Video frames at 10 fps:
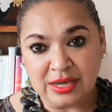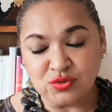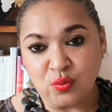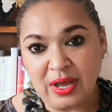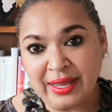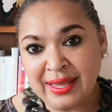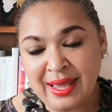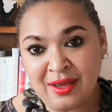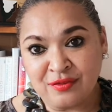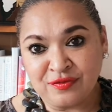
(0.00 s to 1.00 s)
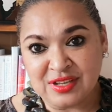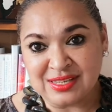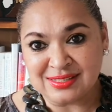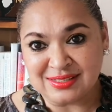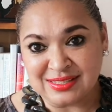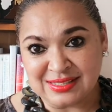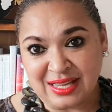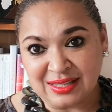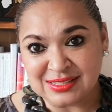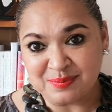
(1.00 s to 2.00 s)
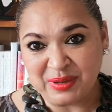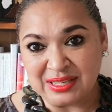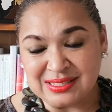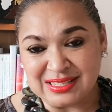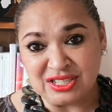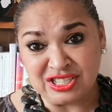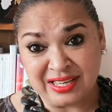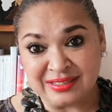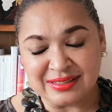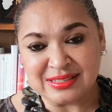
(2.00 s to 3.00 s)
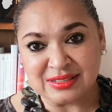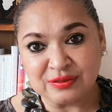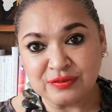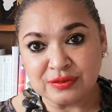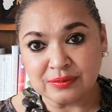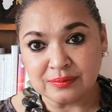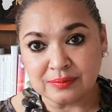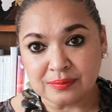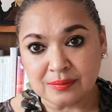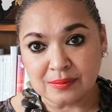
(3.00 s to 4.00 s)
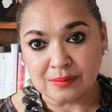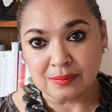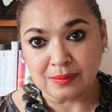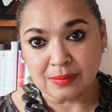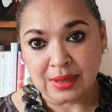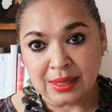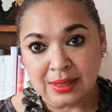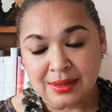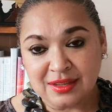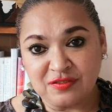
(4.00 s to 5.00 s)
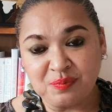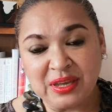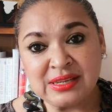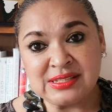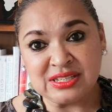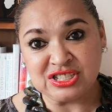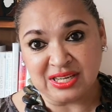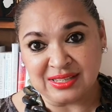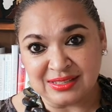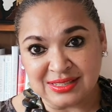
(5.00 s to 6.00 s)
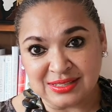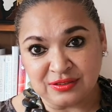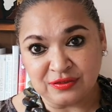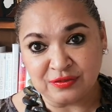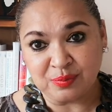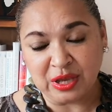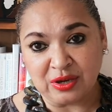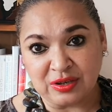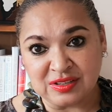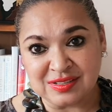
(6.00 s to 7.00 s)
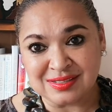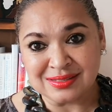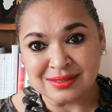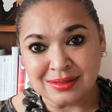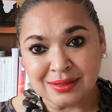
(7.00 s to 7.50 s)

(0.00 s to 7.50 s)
And why have these results been degenerative? They've been degenerative because